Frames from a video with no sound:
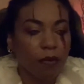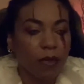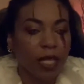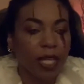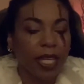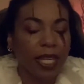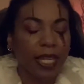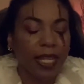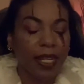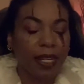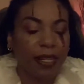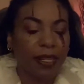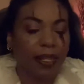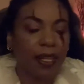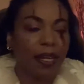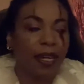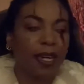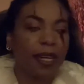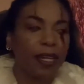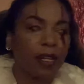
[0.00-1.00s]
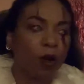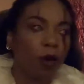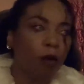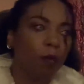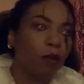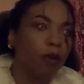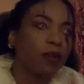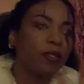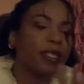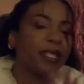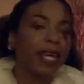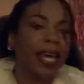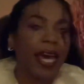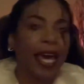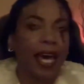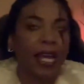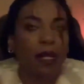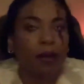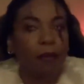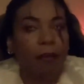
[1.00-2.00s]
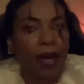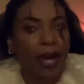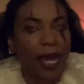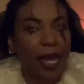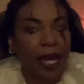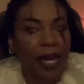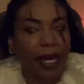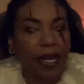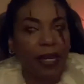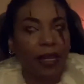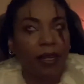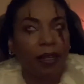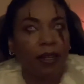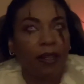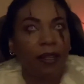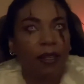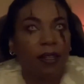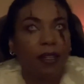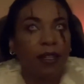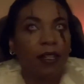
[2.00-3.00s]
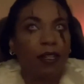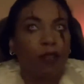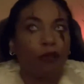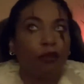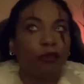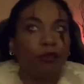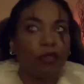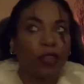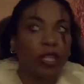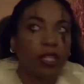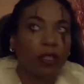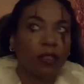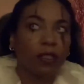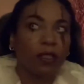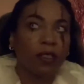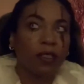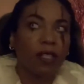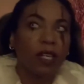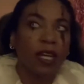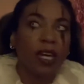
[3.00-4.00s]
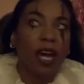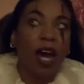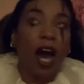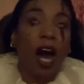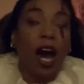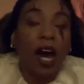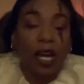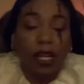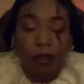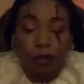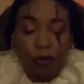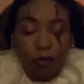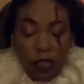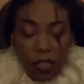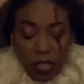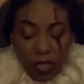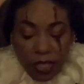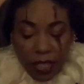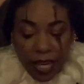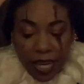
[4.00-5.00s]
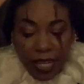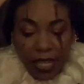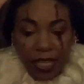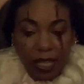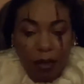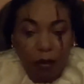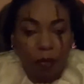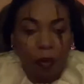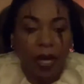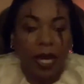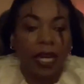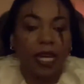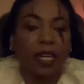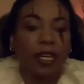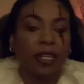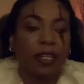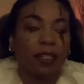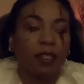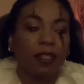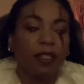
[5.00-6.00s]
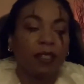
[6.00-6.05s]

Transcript: in an almost anime feel. I feel like it paid